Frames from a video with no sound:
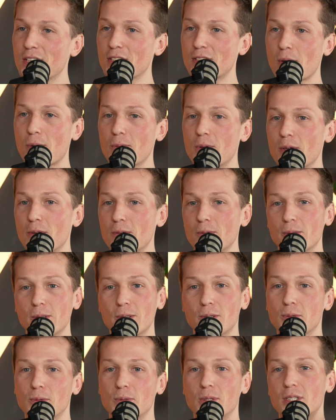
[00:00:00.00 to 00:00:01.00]
So
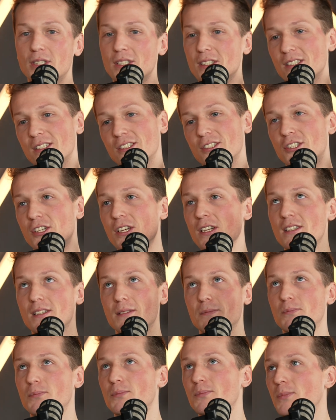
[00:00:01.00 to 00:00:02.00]
you would
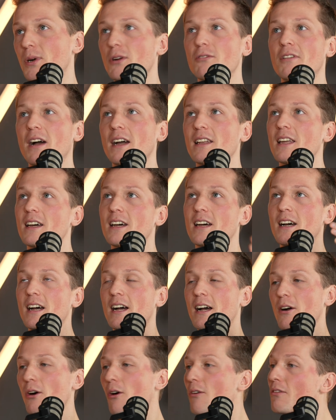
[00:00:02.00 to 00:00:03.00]
just provide
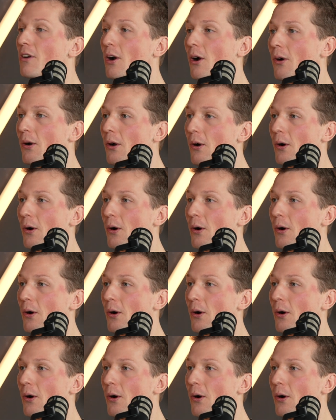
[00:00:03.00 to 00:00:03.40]
an overall